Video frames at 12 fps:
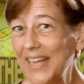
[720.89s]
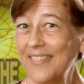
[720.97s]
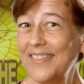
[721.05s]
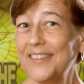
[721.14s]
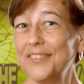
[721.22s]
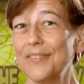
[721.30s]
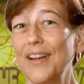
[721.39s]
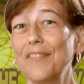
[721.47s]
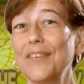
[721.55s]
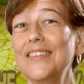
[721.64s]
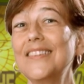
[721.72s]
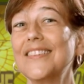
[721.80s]
get this
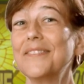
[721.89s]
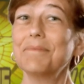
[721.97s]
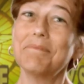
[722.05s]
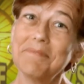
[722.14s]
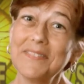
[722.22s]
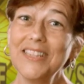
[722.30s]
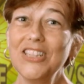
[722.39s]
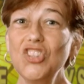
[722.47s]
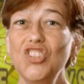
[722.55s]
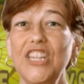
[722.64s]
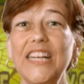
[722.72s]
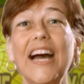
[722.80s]
reverence?
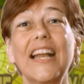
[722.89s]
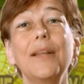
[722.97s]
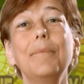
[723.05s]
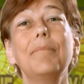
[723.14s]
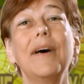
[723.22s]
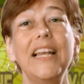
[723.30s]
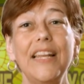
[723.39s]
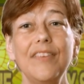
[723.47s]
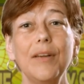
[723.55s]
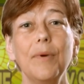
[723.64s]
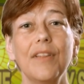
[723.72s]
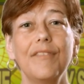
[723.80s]
She got it by
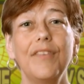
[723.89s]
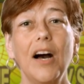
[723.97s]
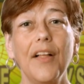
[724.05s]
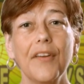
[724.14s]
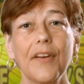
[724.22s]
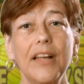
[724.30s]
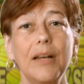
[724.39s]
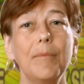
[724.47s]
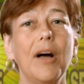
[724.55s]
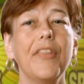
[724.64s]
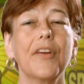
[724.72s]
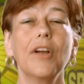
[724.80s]
living with a father and a
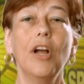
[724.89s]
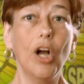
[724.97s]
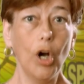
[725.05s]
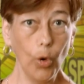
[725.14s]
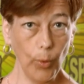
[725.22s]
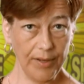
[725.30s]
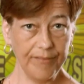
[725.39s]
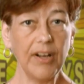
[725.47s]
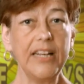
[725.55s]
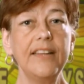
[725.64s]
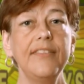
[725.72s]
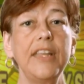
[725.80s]
mother who
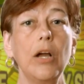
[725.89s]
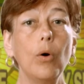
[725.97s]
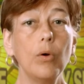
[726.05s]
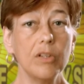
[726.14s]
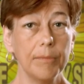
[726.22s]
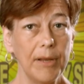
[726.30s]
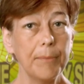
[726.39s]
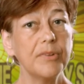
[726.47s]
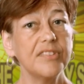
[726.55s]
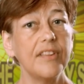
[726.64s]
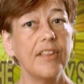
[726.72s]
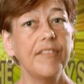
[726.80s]
invited the older
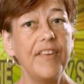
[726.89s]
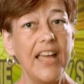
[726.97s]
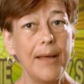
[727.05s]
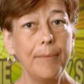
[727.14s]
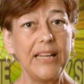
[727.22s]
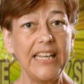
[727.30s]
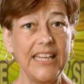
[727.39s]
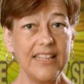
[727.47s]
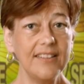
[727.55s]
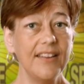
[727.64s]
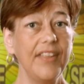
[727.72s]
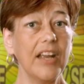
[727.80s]
members of the family
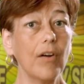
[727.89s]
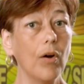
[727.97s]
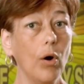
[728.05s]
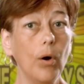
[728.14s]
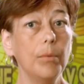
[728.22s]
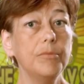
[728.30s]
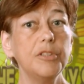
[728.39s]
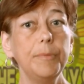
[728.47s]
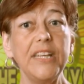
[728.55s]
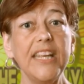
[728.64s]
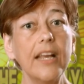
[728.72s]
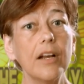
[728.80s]
into their home to
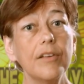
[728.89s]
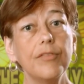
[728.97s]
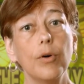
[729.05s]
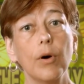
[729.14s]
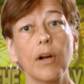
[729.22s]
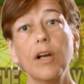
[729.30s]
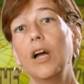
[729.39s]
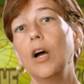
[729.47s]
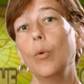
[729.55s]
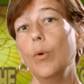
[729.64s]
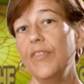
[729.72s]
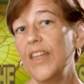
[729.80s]
be cared for
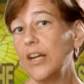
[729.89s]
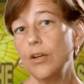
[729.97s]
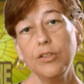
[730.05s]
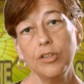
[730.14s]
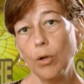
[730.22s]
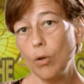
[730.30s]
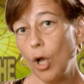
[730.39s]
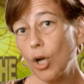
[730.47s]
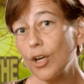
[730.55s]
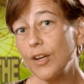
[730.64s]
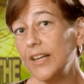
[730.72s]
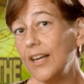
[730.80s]
when they could no
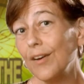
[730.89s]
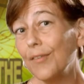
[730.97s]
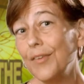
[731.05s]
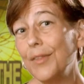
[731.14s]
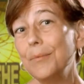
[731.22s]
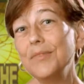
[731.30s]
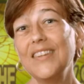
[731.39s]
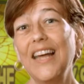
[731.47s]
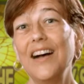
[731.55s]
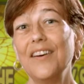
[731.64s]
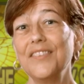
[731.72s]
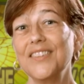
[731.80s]
longer care for
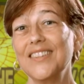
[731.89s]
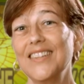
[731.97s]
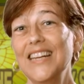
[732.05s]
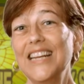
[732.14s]
themselves.